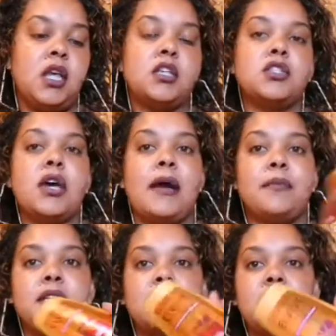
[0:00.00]
So I'm
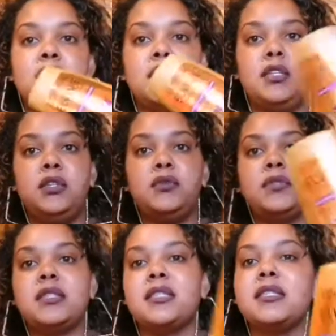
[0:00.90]
gonna
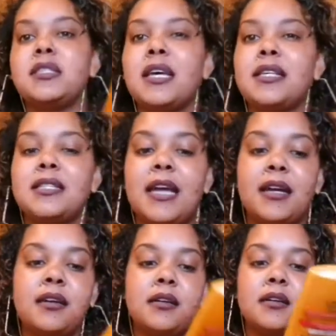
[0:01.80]
use this as
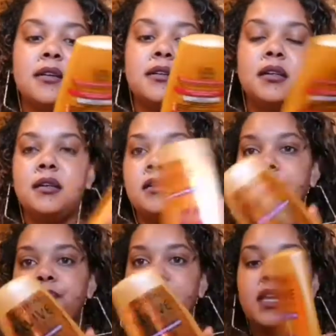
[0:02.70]
like a,
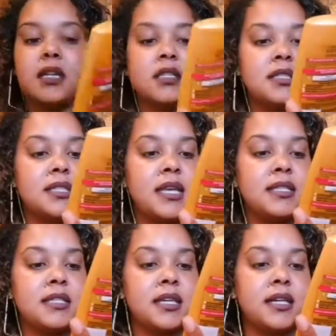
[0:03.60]
it
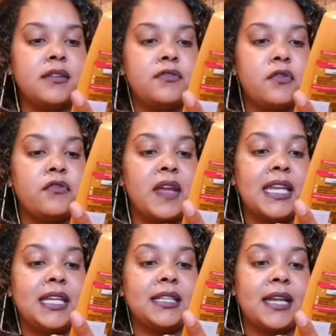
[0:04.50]
says here, for
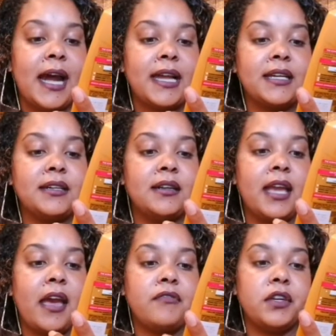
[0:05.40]
very dry curly
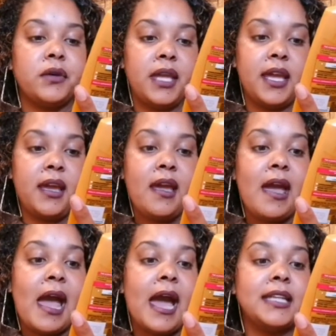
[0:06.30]
afro hair.
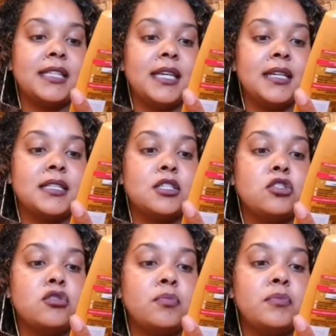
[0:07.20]

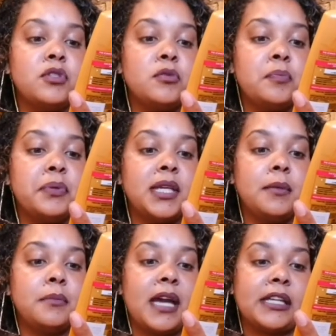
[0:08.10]
It's
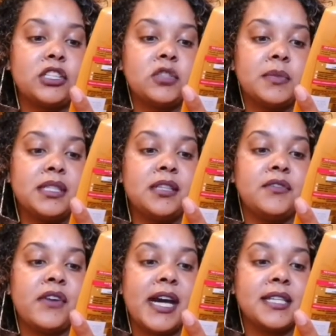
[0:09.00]
supreme nourishment,
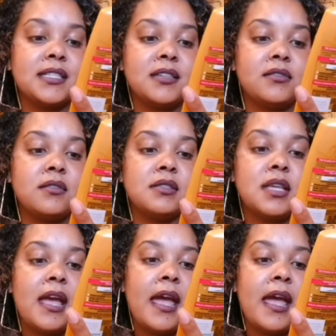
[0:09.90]
defines curls